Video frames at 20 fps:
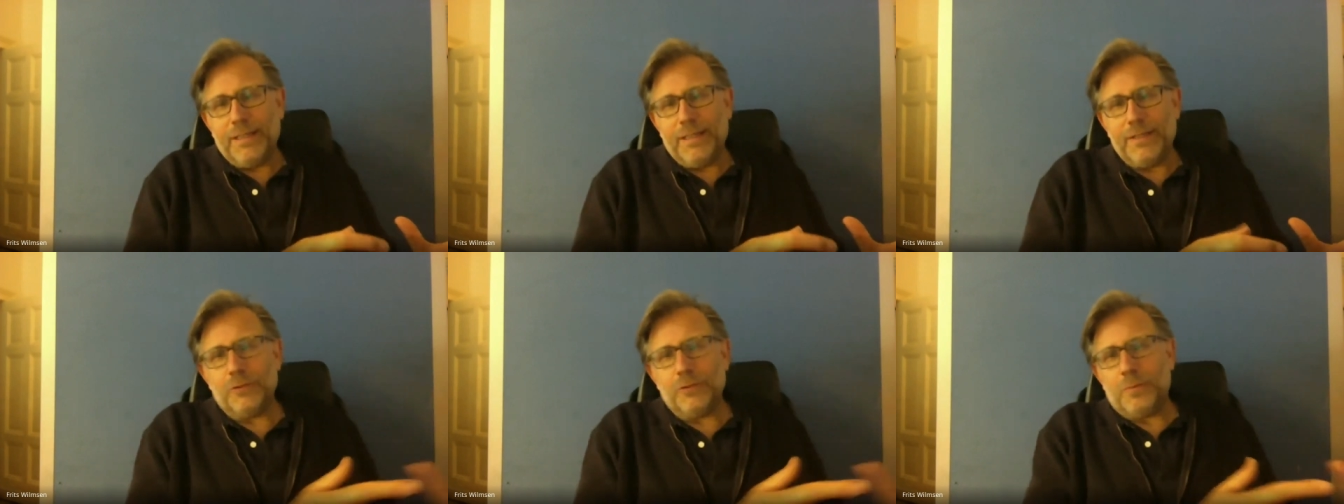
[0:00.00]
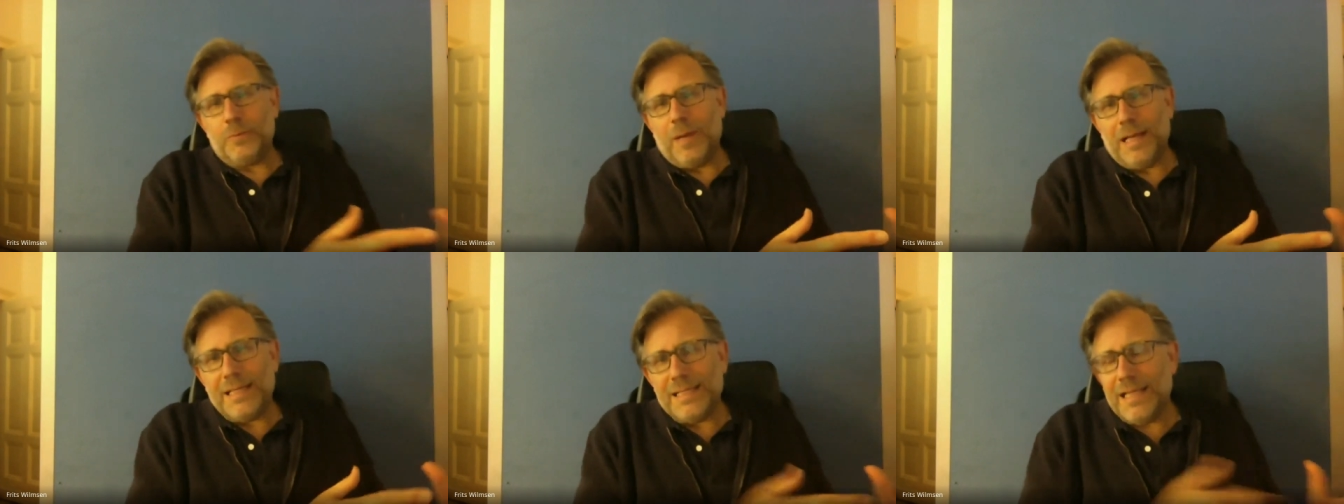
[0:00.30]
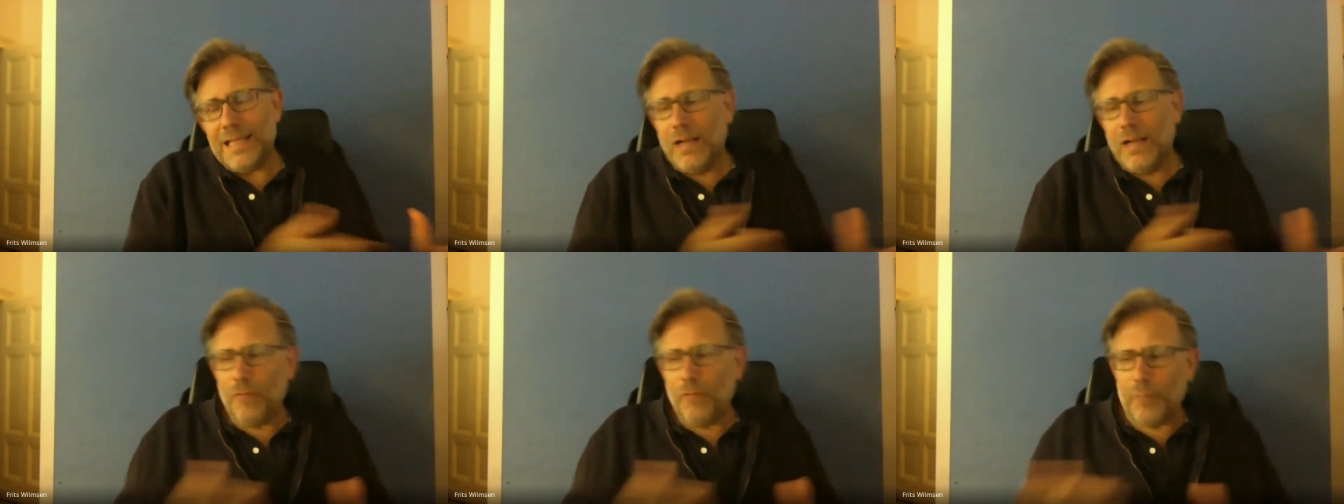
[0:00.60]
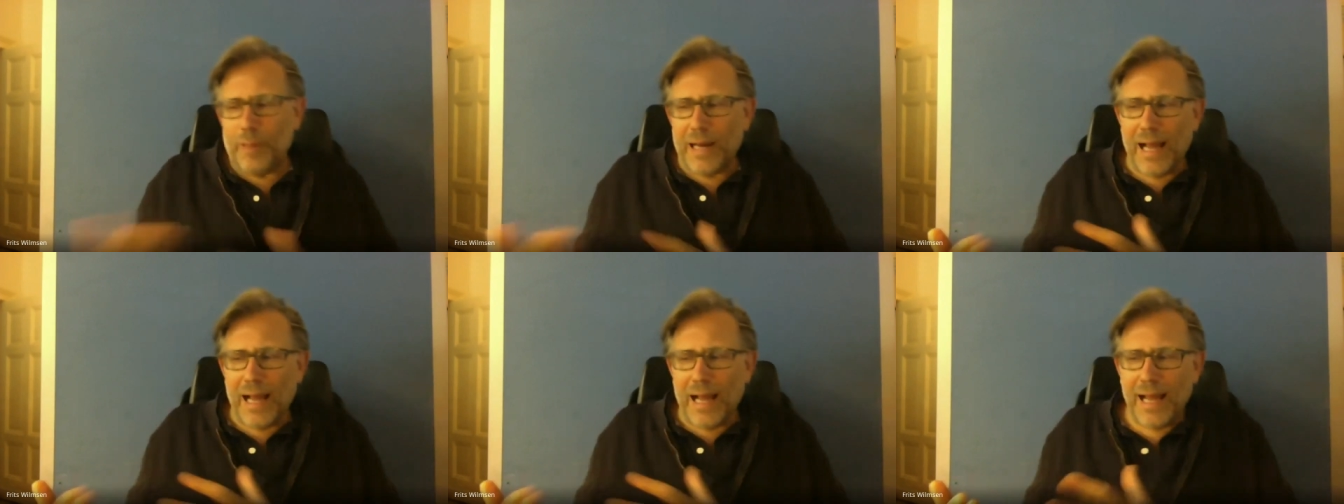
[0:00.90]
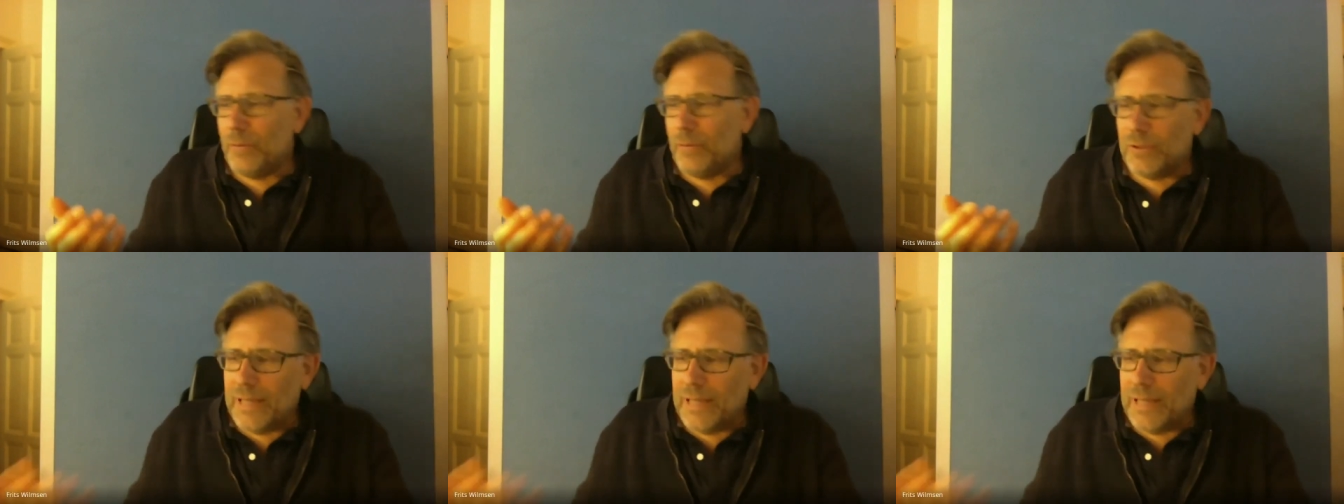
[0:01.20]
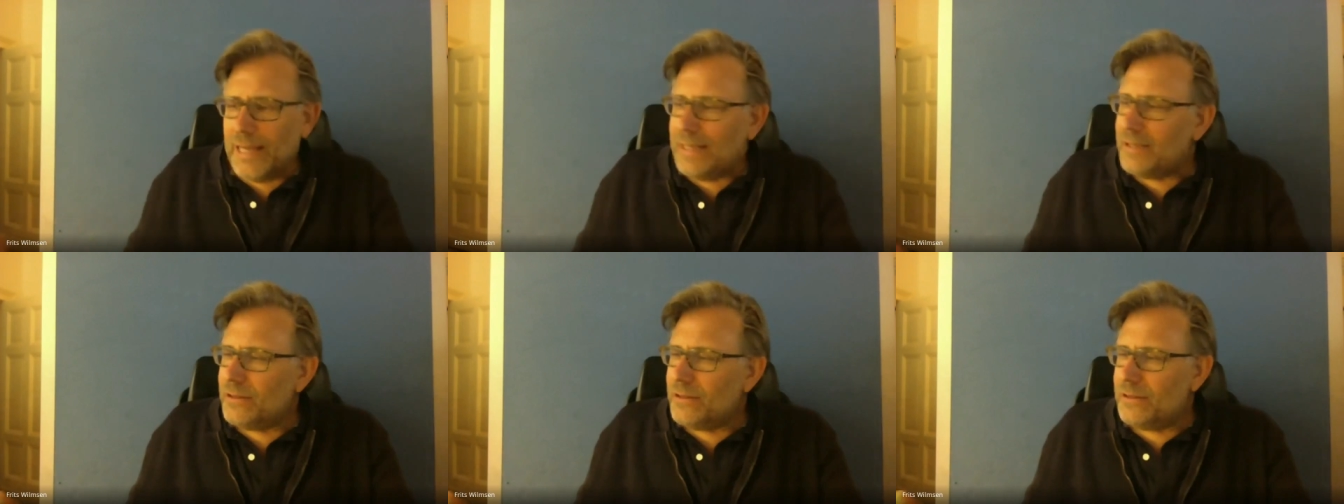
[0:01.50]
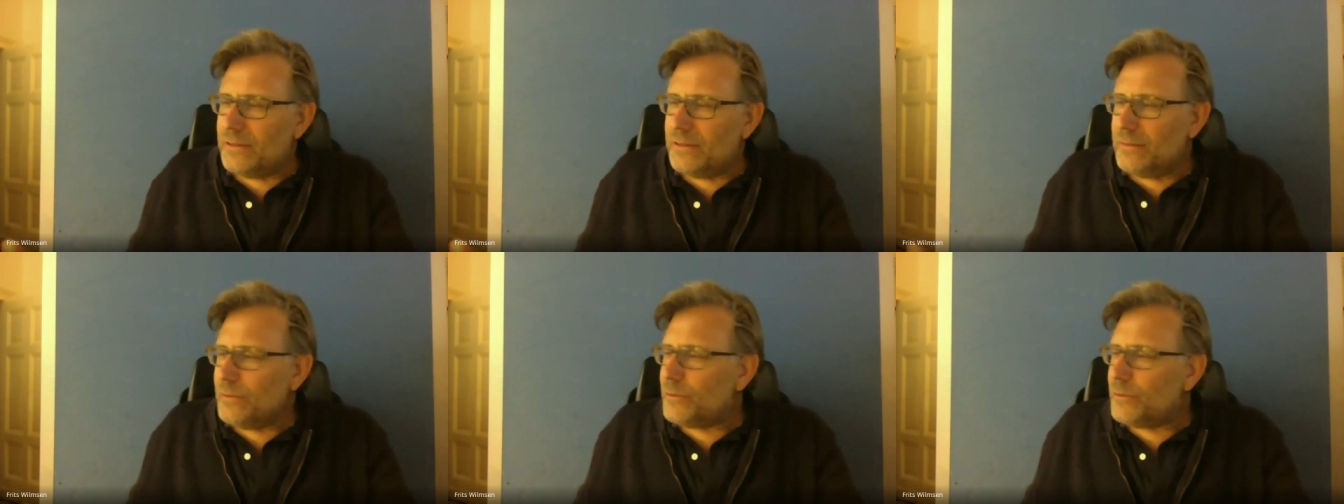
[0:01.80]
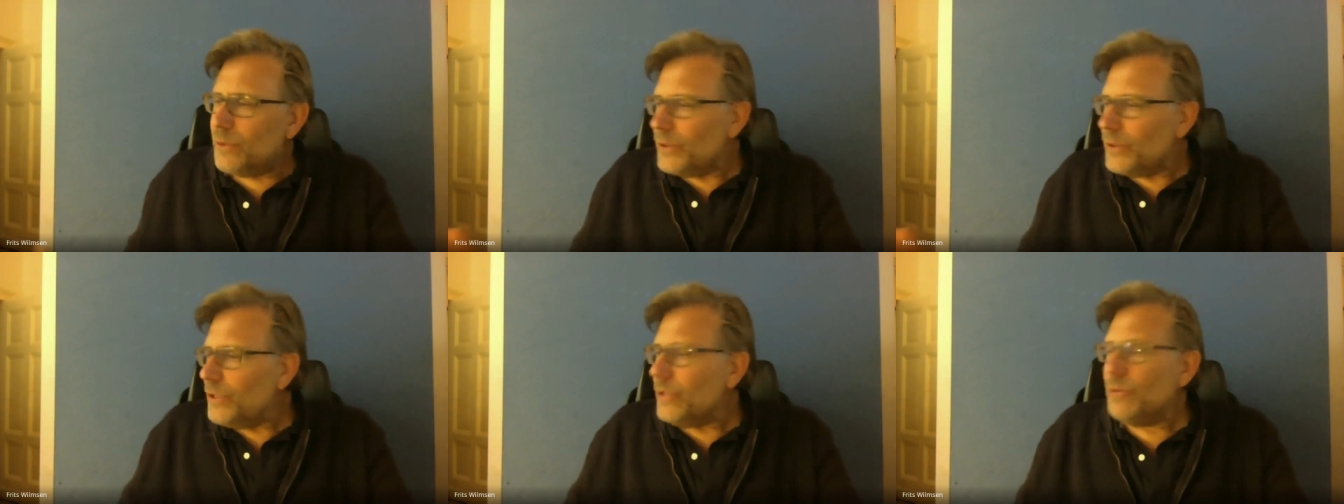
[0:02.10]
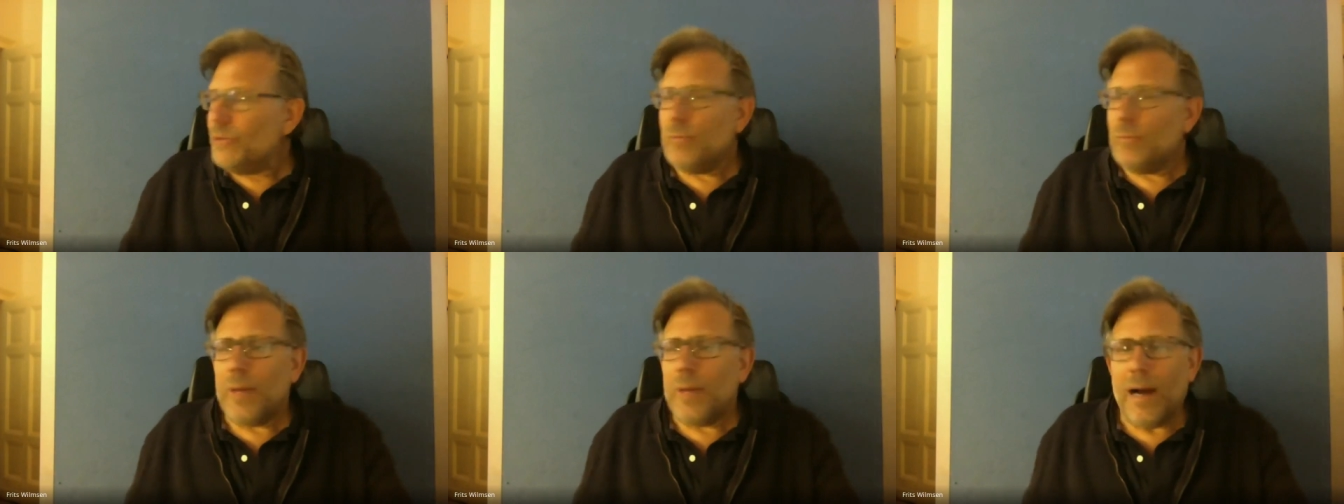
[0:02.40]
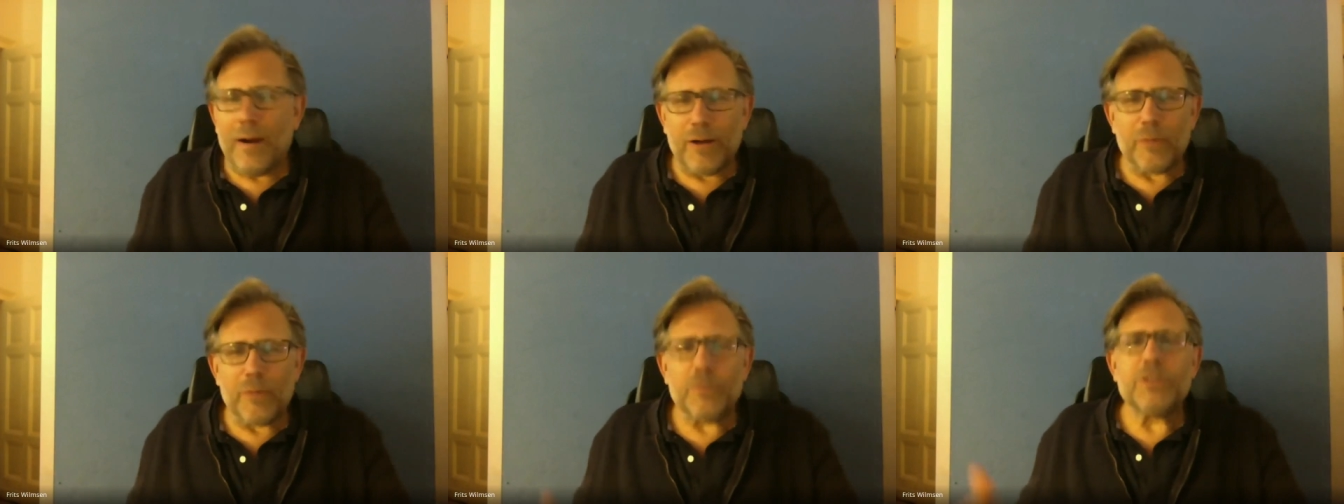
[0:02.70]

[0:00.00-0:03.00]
do it myself, but I'd like to talk to you about it.